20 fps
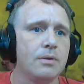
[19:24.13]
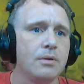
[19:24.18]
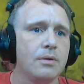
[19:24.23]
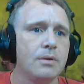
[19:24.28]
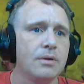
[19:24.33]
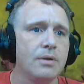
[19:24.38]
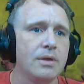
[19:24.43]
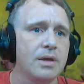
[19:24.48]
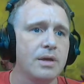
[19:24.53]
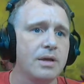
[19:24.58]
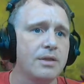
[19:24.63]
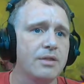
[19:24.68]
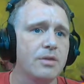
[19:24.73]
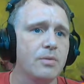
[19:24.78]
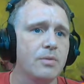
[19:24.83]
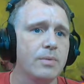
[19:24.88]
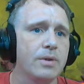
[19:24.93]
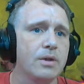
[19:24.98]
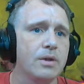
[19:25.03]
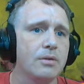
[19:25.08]
Yeah,
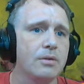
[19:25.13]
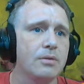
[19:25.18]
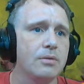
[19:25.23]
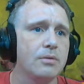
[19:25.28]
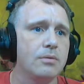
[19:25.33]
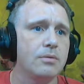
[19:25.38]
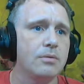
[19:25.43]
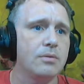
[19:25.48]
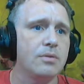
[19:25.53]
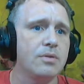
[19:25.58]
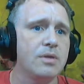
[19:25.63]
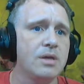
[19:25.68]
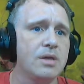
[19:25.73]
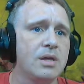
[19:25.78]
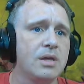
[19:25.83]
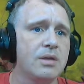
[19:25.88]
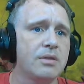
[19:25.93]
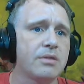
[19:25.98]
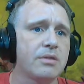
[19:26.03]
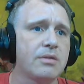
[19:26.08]
so we can do
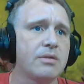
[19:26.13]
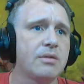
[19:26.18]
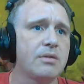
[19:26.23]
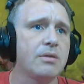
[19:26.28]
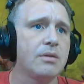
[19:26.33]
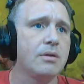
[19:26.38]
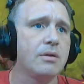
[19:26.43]
this.